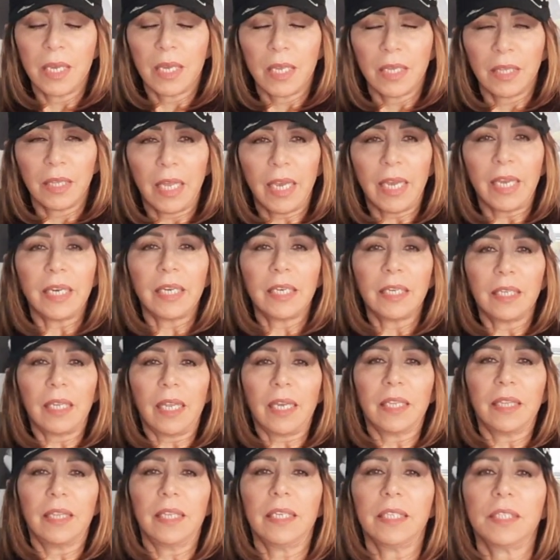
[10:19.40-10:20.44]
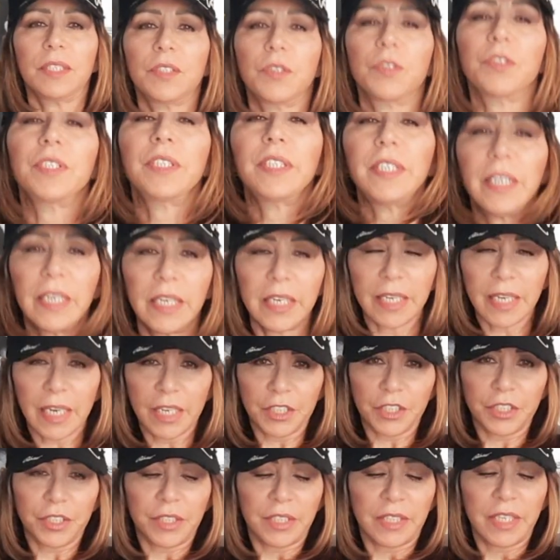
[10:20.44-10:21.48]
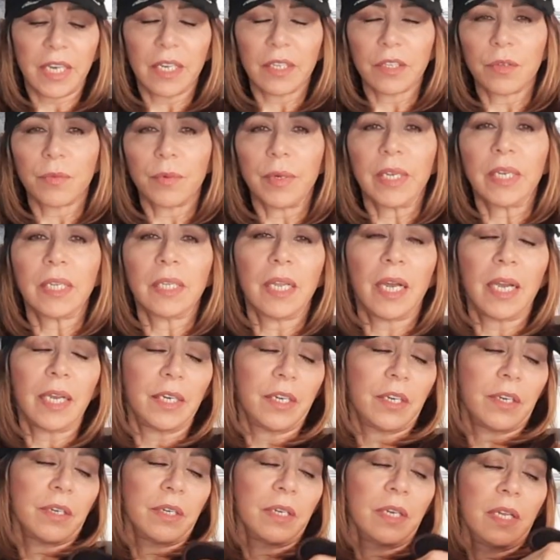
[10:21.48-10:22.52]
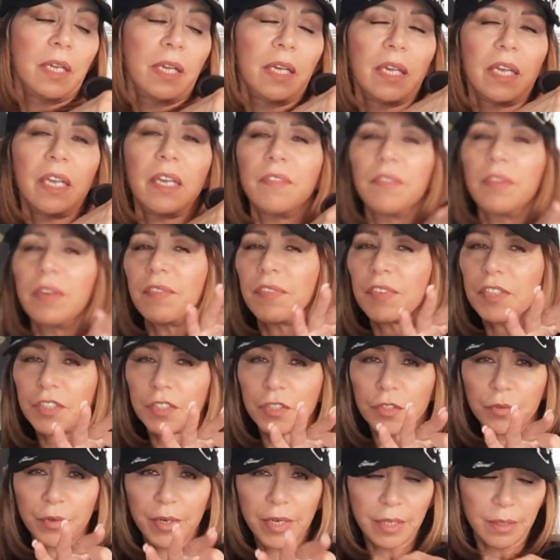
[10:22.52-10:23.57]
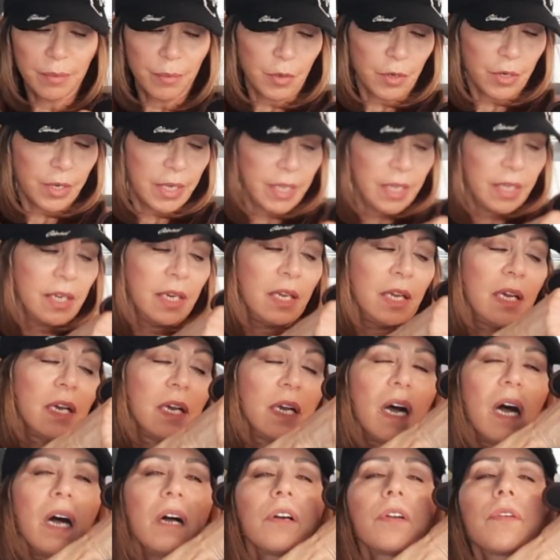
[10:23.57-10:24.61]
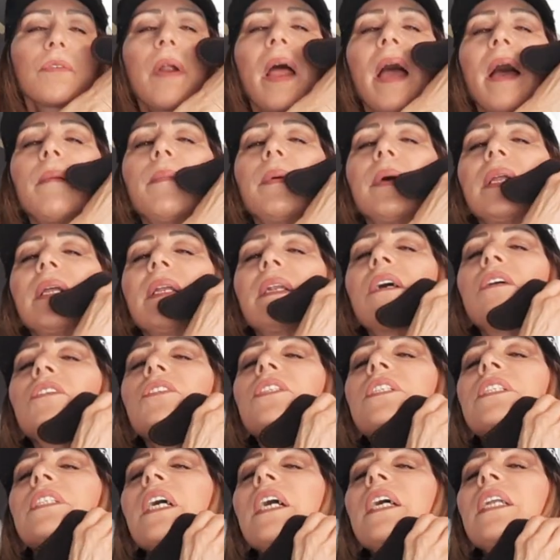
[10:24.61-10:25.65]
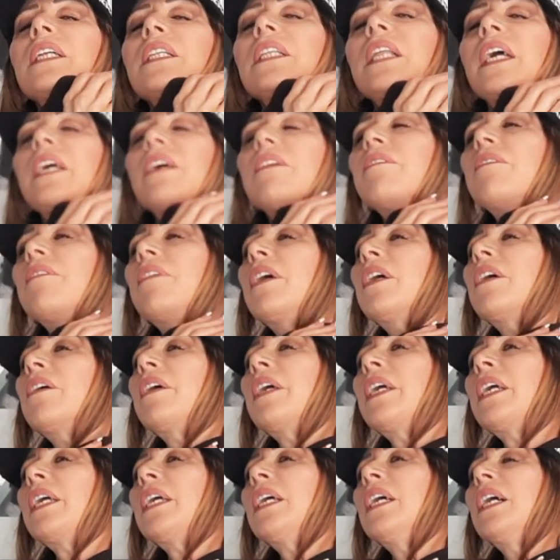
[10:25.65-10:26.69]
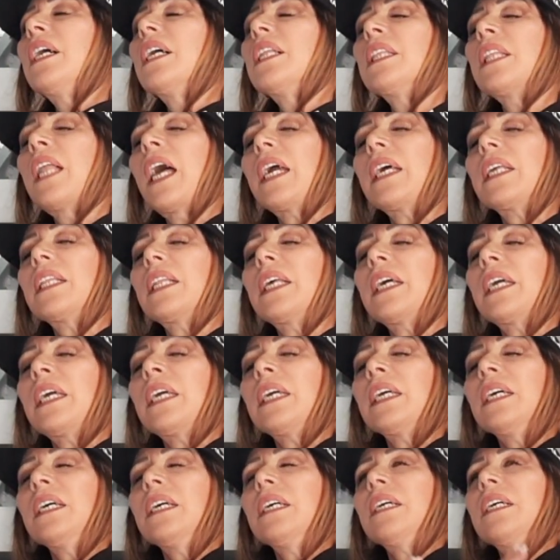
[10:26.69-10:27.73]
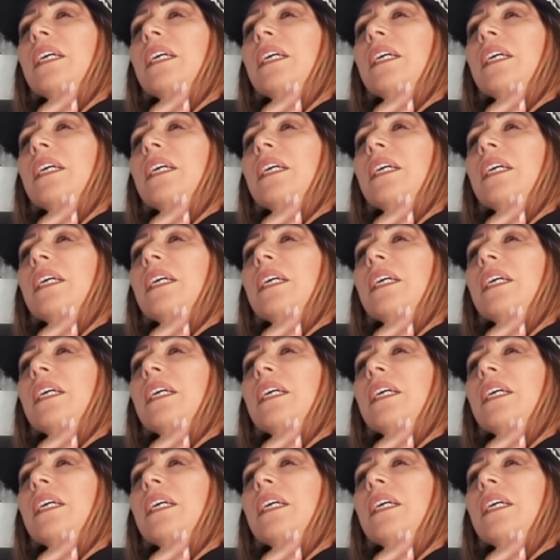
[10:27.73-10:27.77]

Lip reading: laying like this, or sitting, I should say, on the recliner, even if it's 3 in the morning, I'll grab it and I'll just kind of lay it very lightly